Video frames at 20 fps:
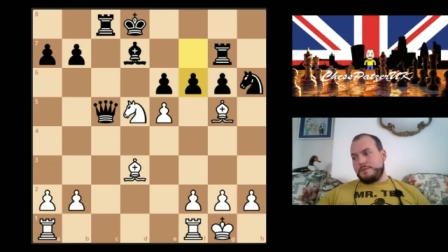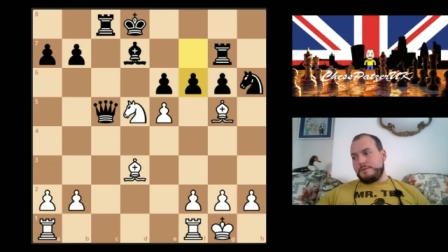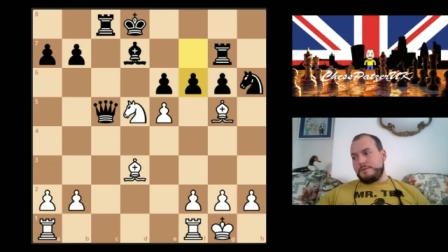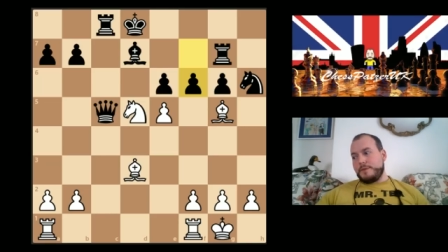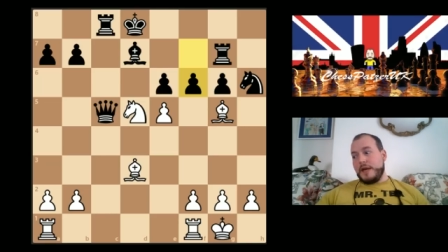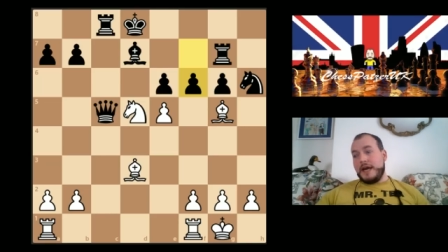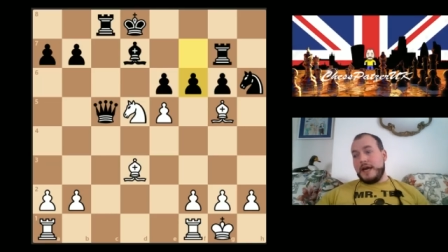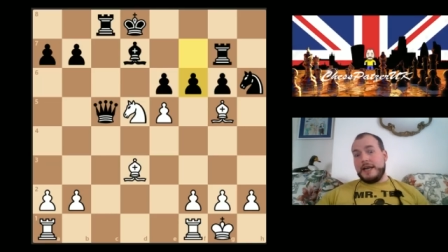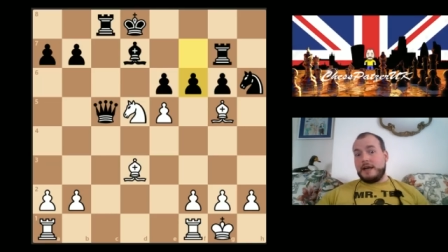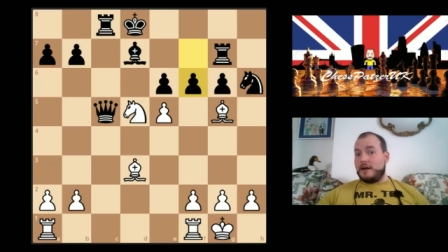
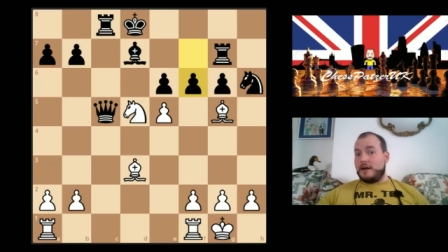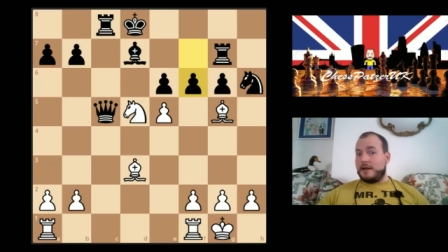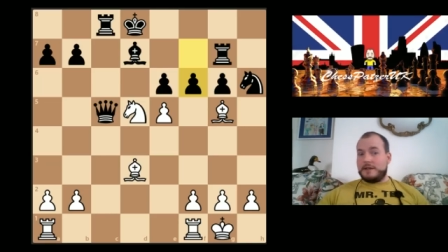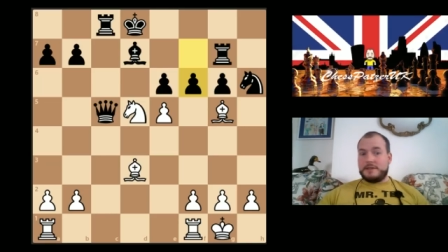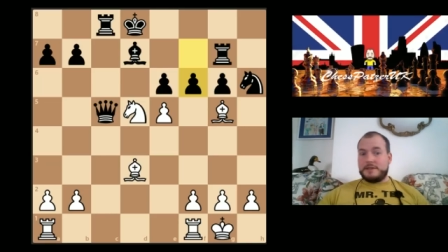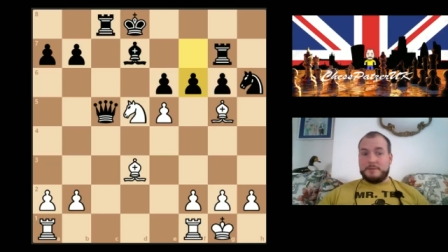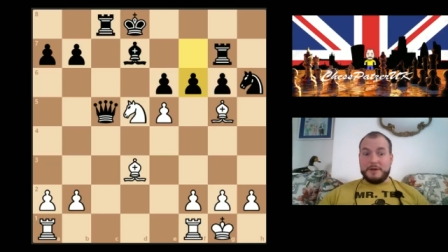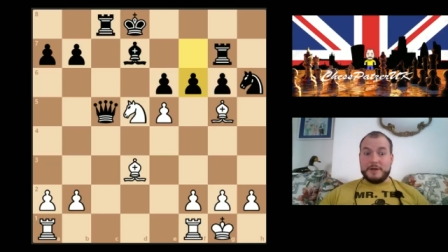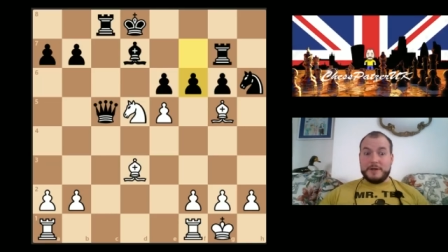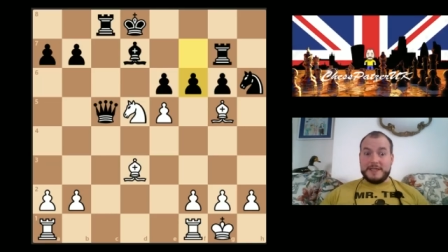And
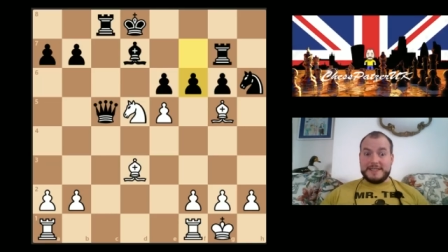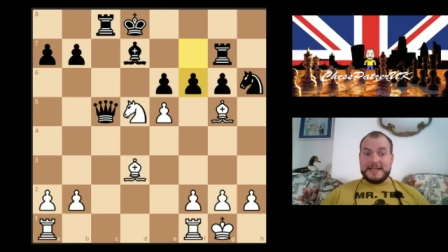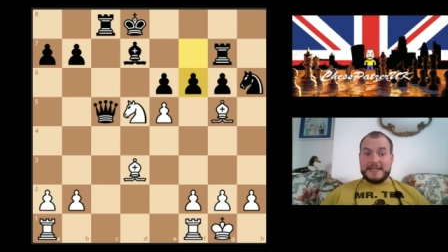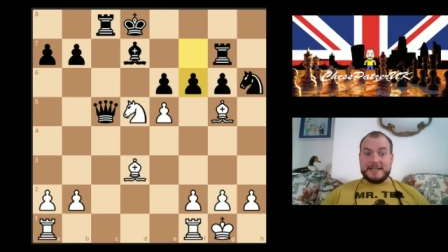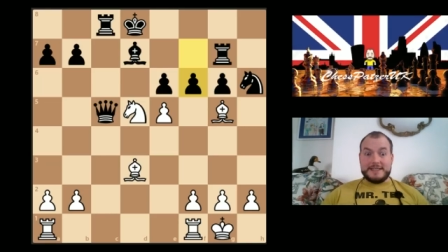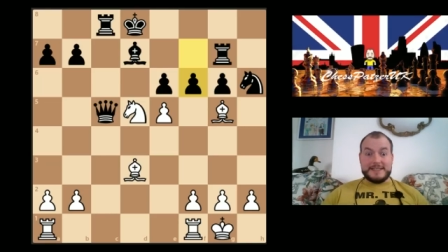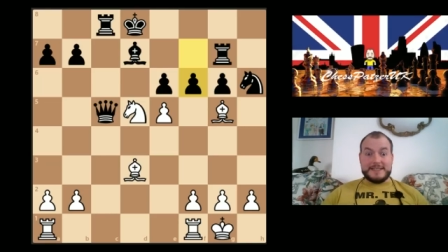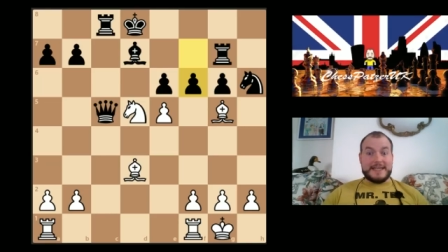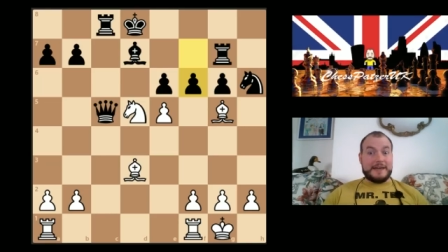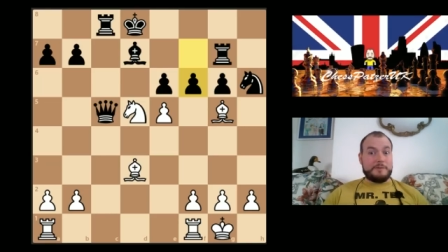to be honest,
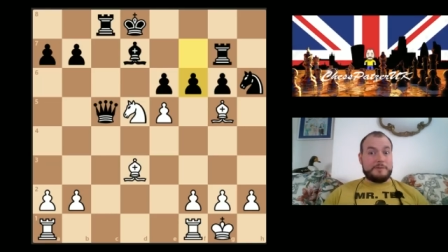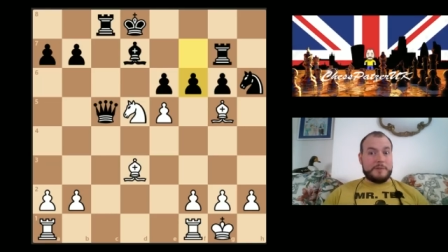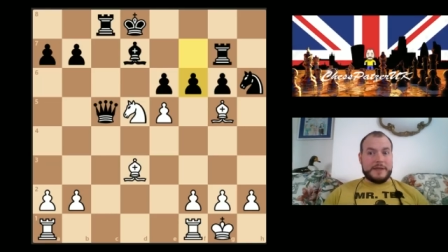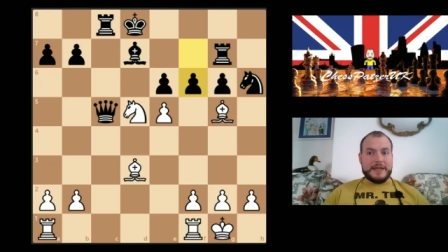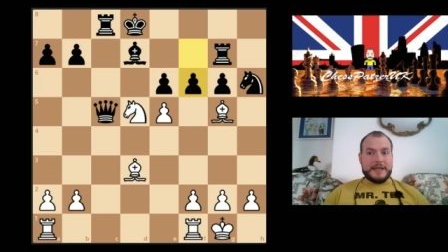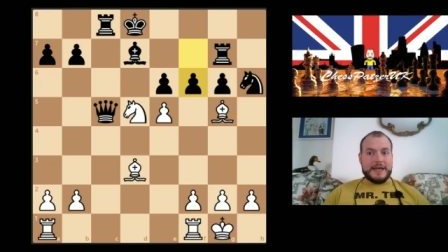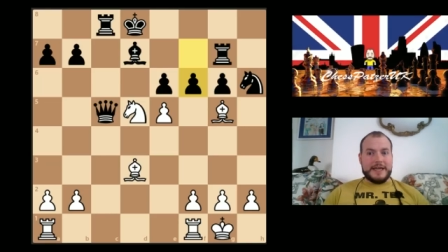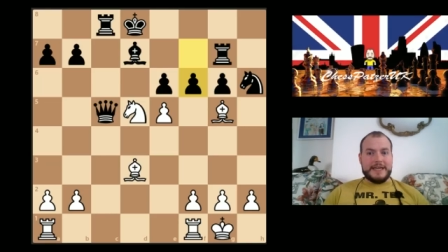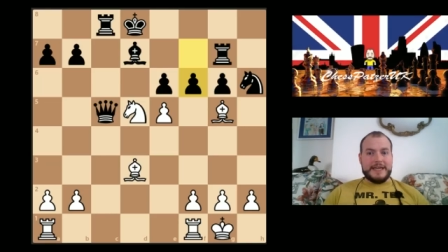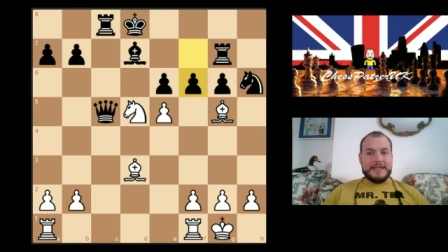that saved me
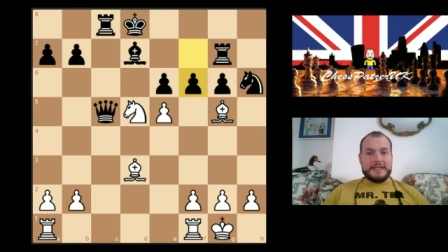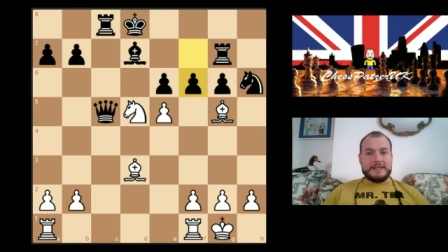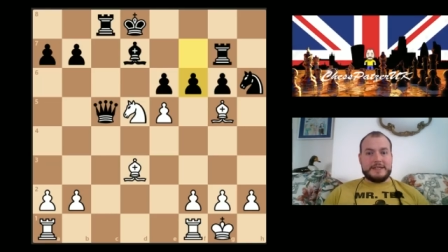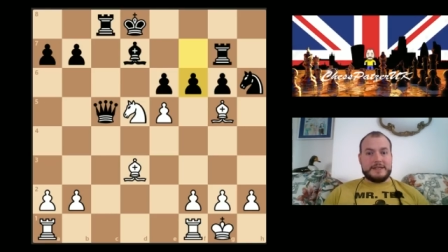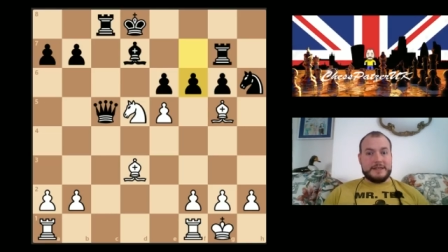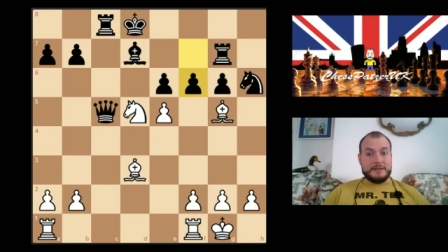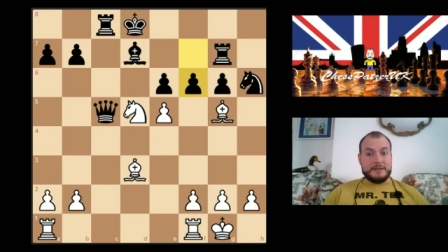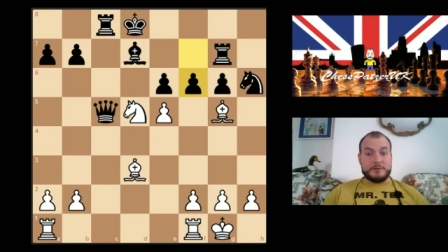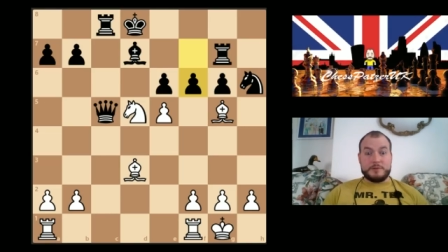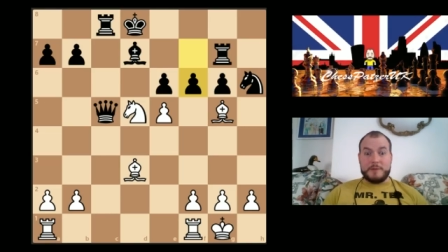that he
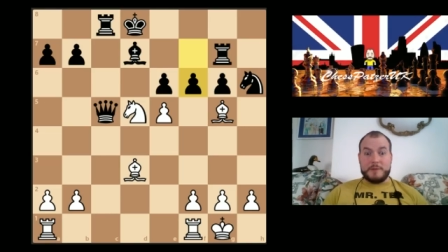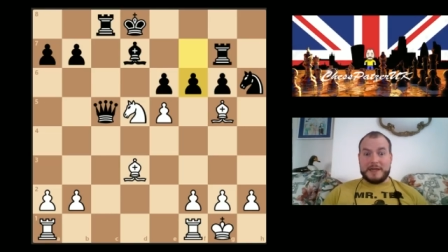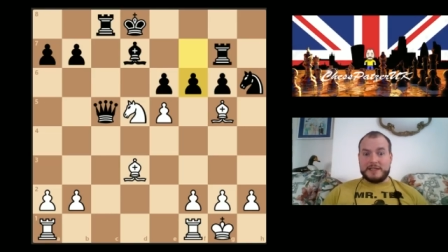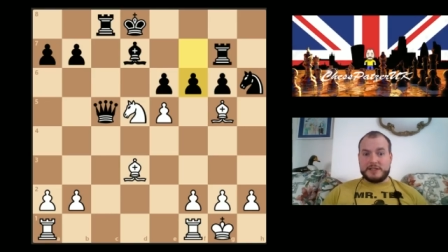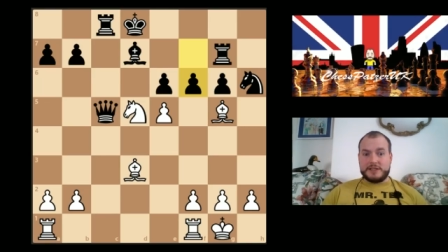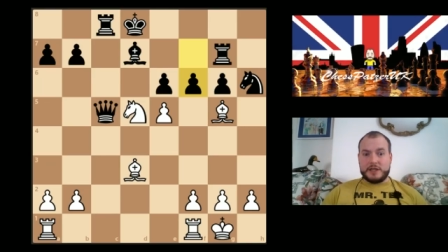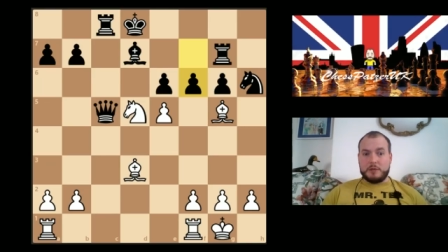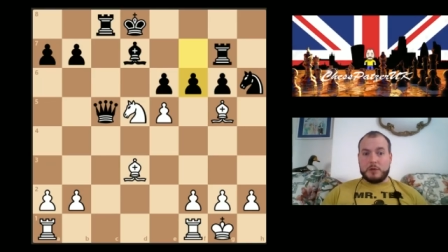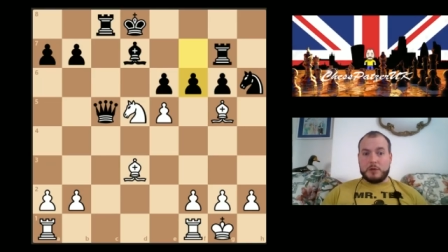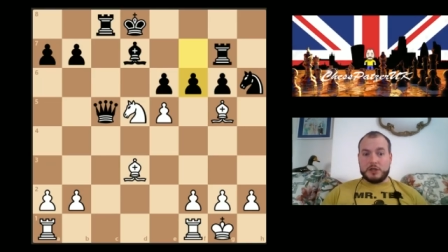spent
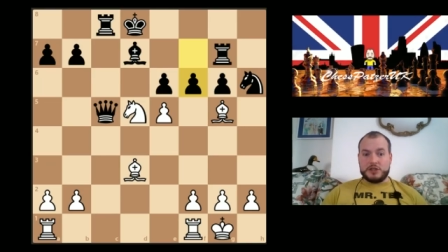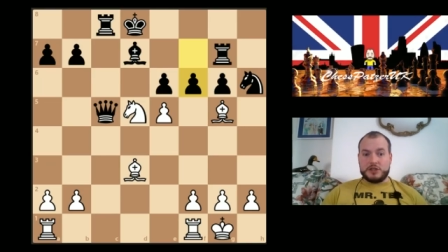so much